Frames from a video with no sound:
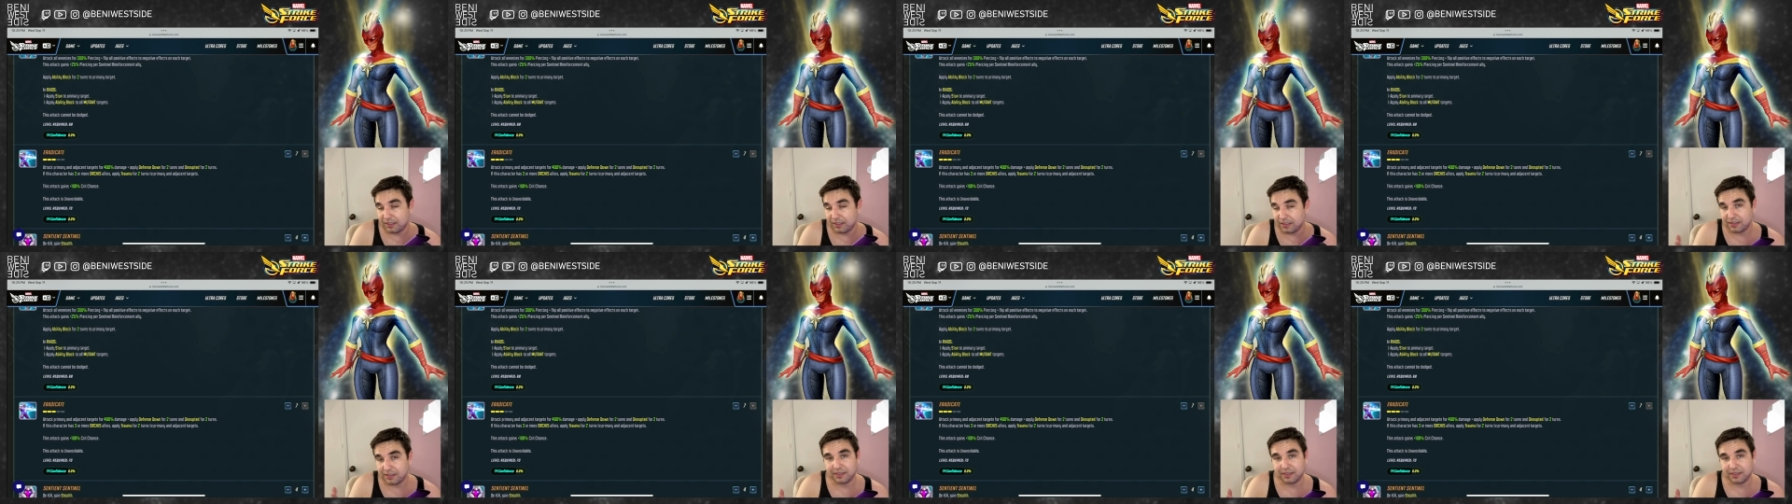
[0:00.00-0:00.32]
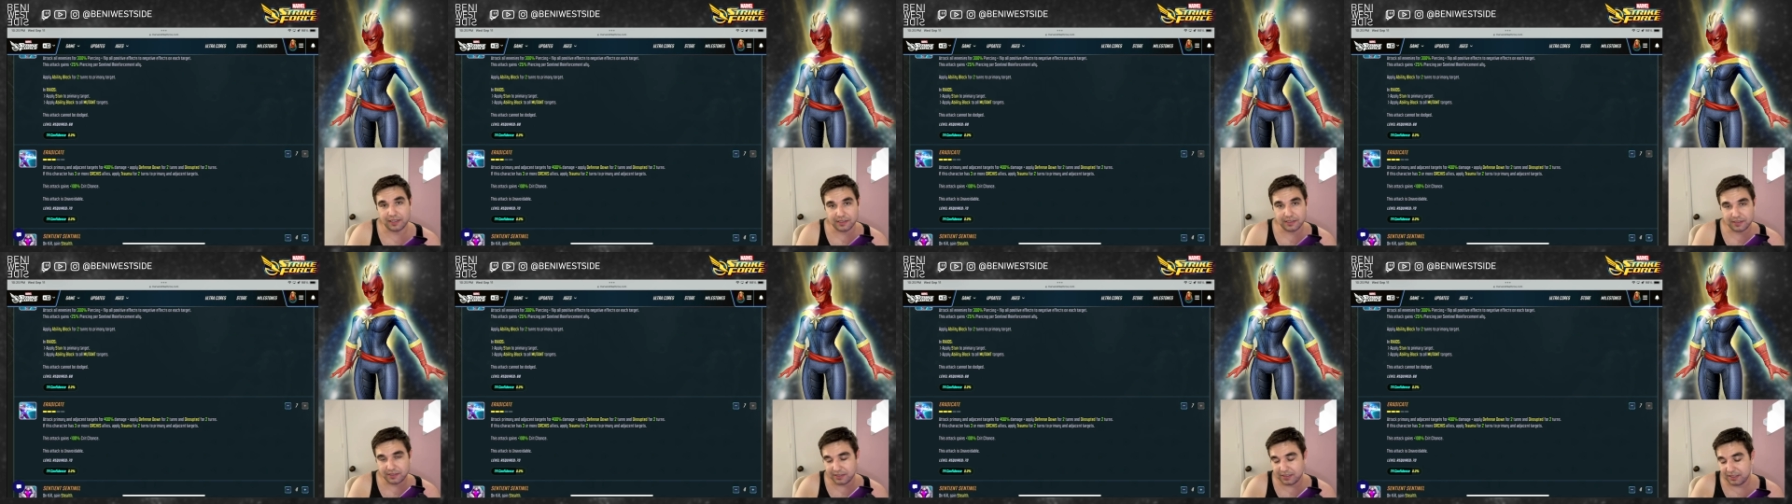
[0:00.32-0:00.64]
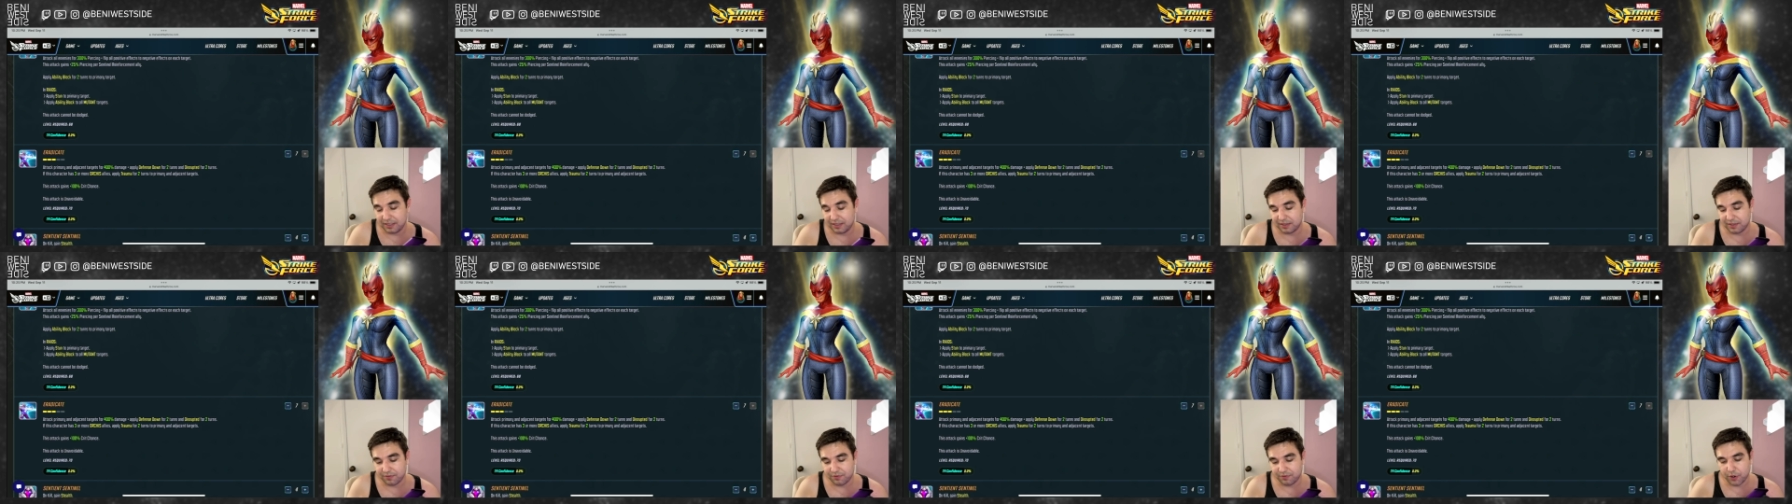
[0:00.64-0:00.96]
does
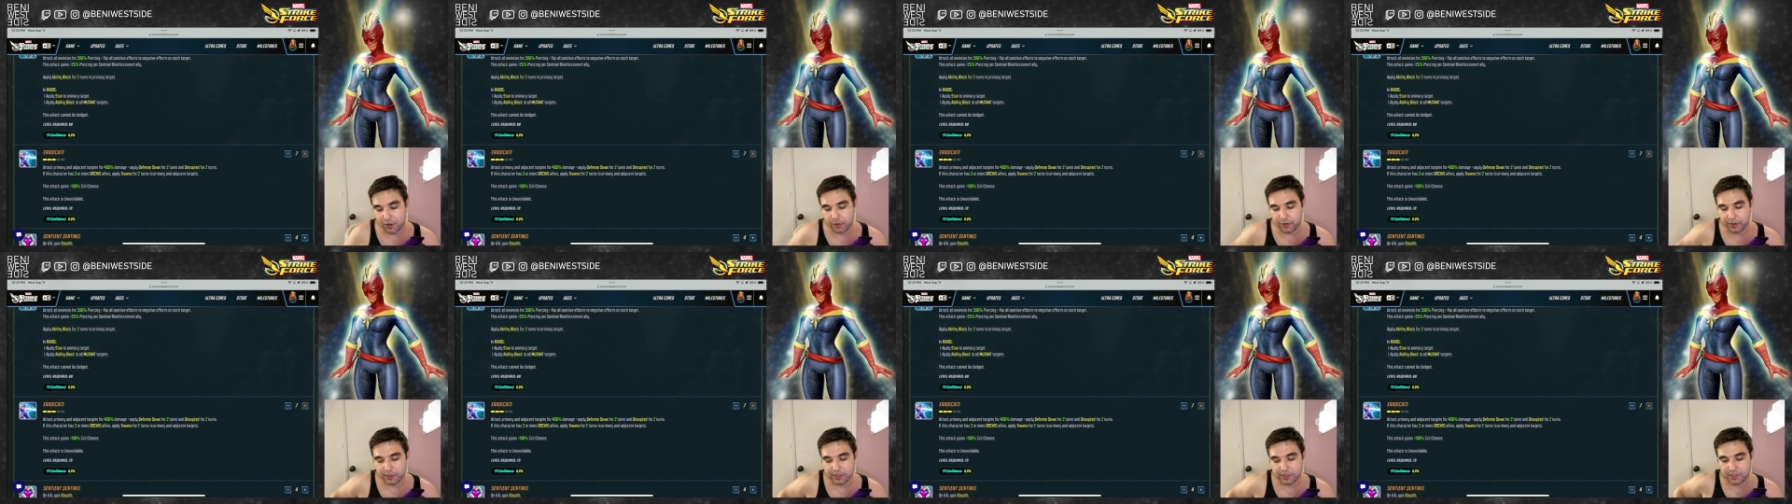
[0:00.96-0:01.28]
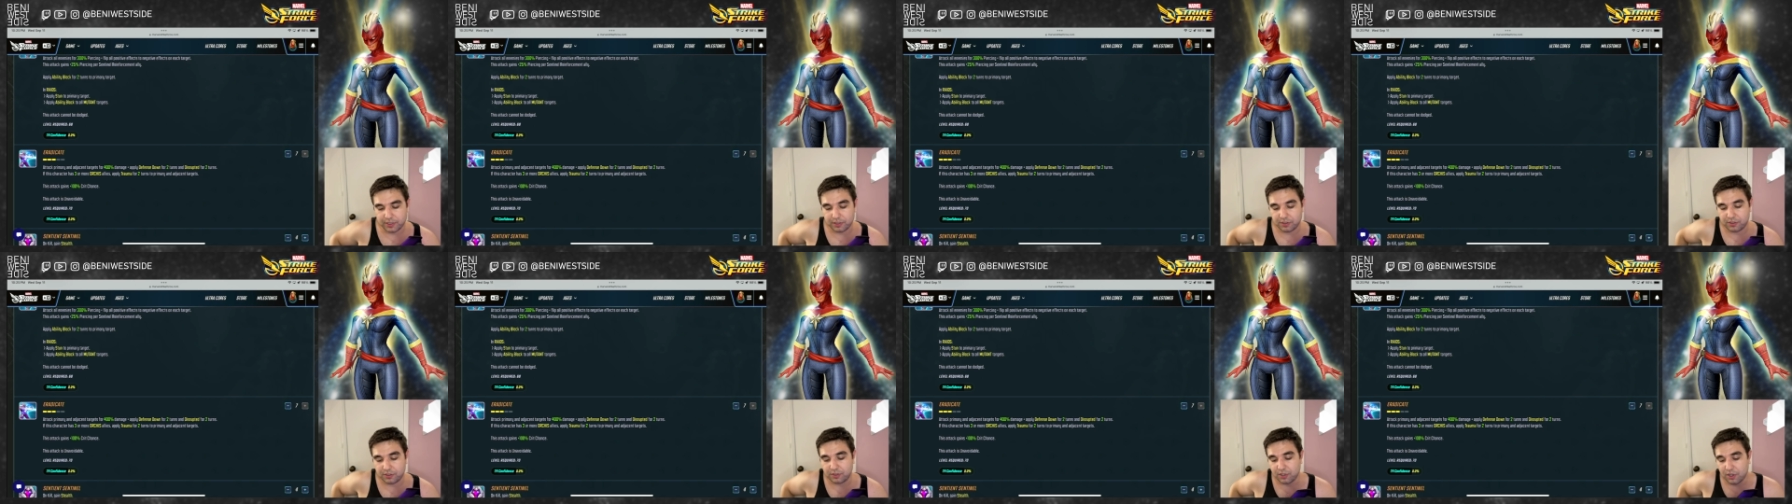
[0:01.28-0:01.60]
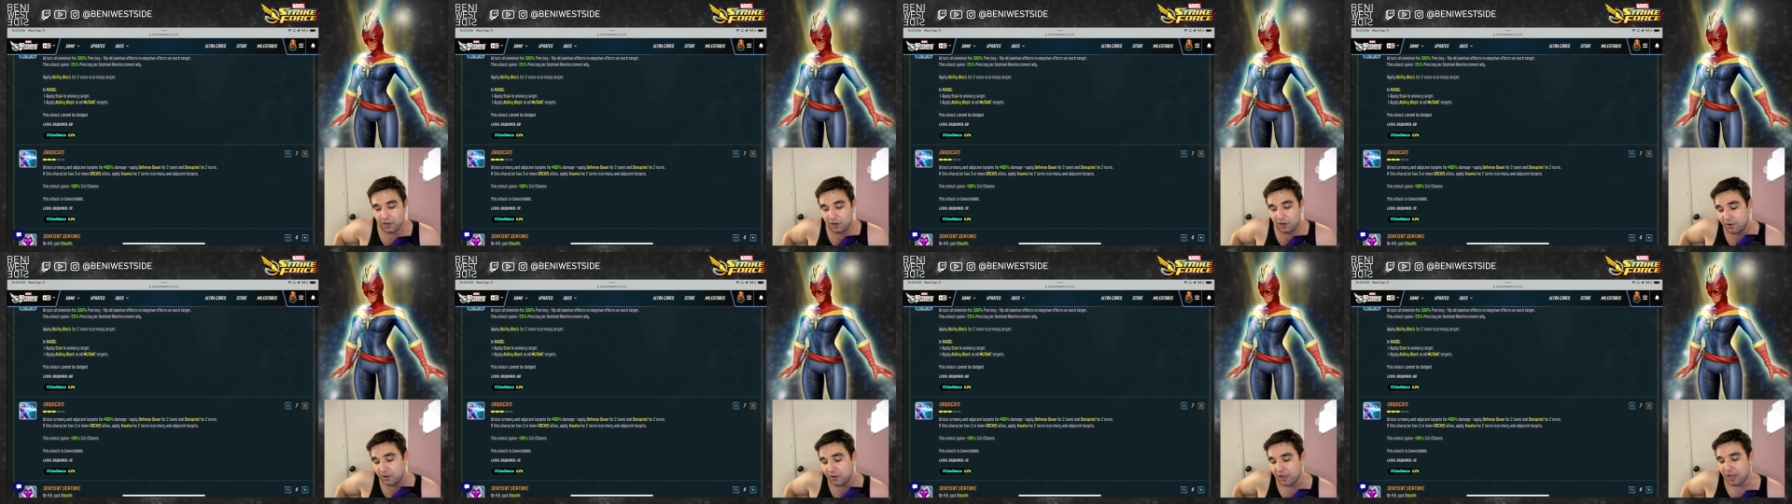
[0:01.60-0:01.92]
need the focus,
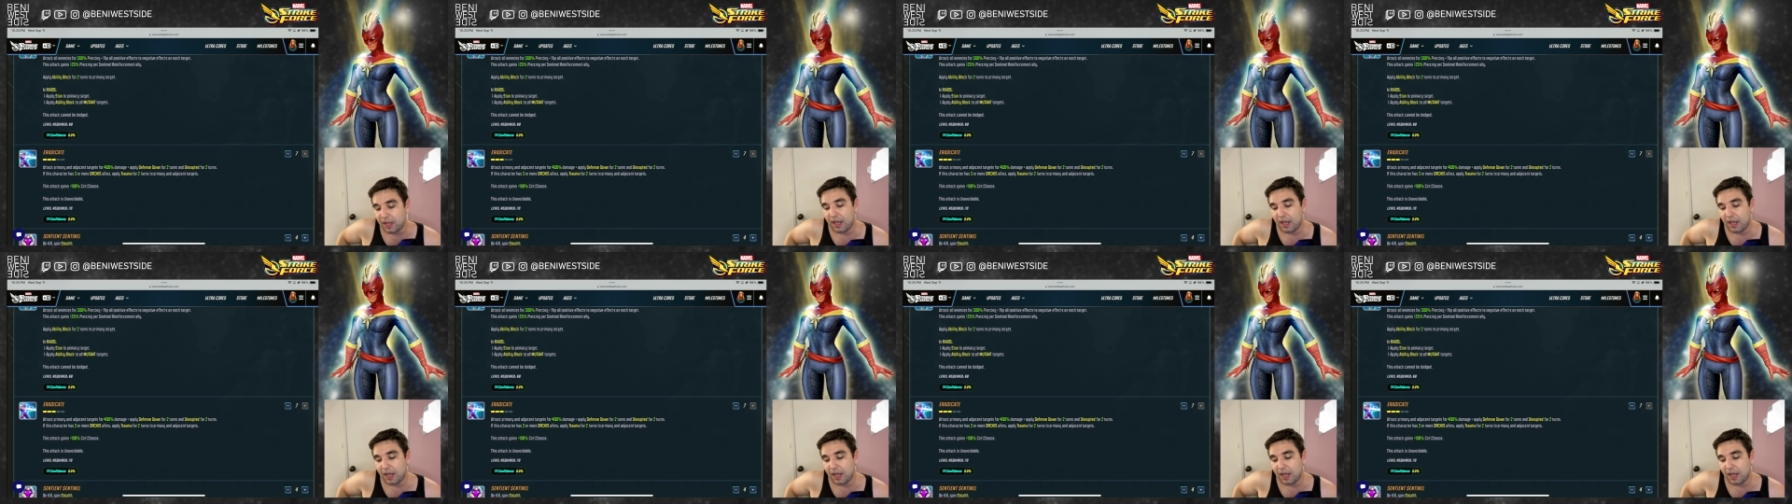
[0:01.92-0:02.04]
so